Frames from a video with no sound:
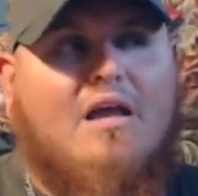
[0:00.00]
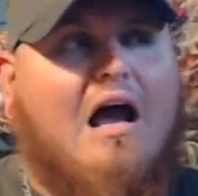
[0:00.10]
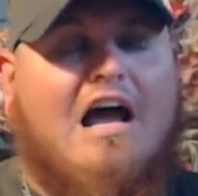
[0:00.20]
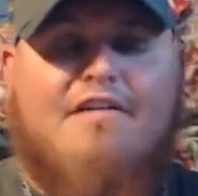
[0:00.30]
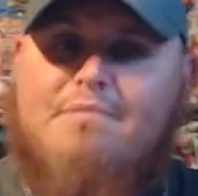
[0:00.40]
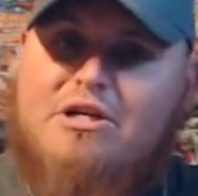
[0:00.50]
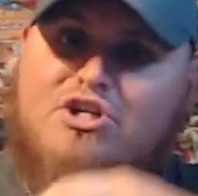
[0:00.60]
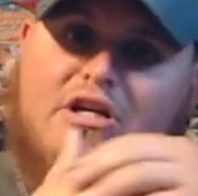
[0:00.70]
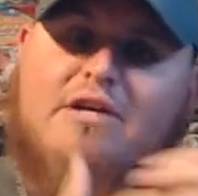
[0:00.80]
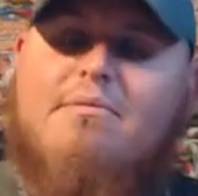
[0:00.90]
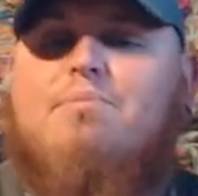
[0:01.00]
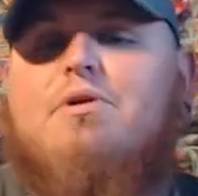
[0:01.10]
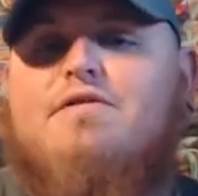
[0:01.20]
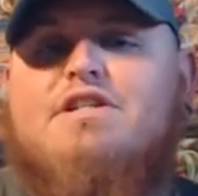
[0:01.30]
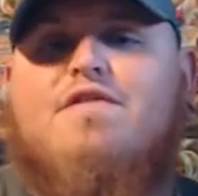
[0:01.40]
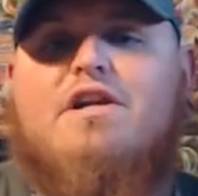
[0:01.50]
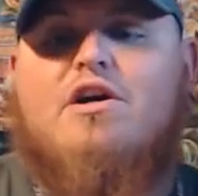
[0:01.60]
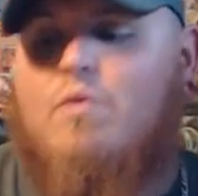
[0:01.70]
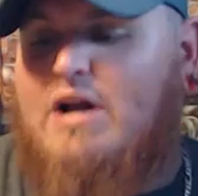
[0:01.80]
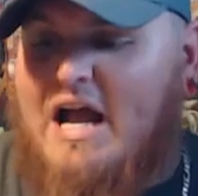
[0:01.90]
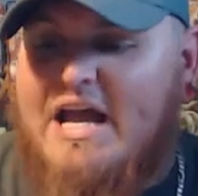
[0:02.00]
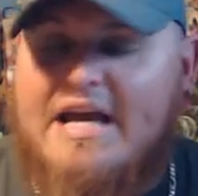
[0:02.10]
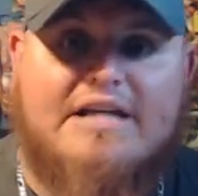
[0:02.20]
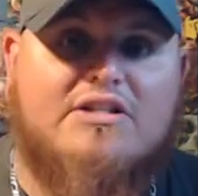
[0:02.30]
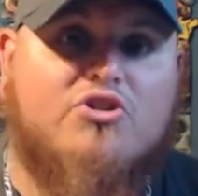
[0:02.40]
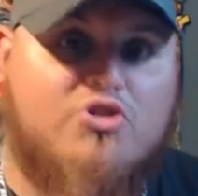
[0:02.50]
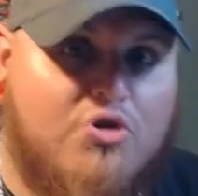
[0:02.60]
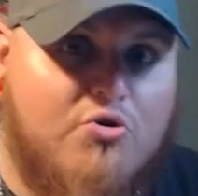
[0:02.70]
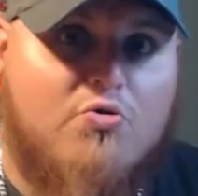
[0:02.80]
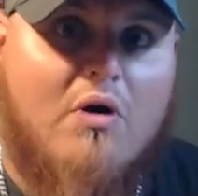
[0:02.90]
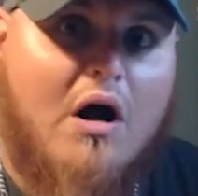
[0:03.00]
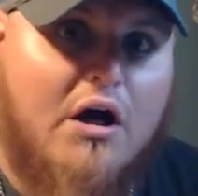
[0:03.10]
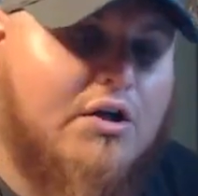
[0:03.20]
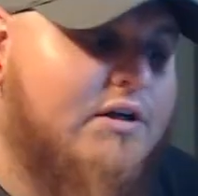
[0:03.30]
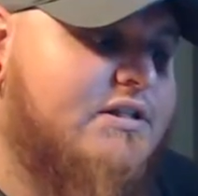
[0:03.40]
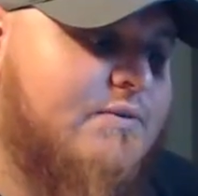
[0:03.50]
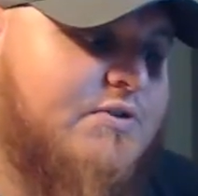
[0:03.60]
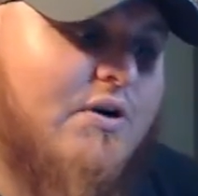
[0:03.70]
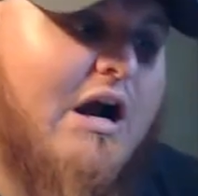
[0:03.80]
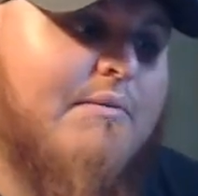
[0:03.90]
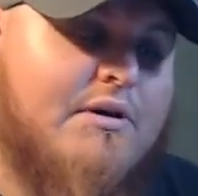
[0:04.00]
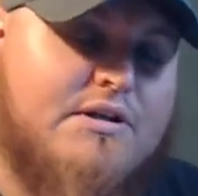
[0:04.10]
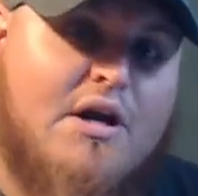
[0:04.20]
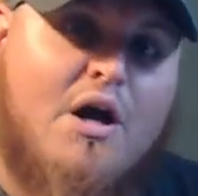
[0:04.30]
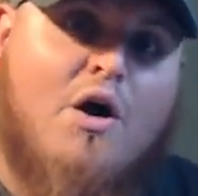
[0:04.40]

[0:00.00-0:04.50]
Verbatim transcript: I've mentioned it in my previous video. When I hit 200 subscribers,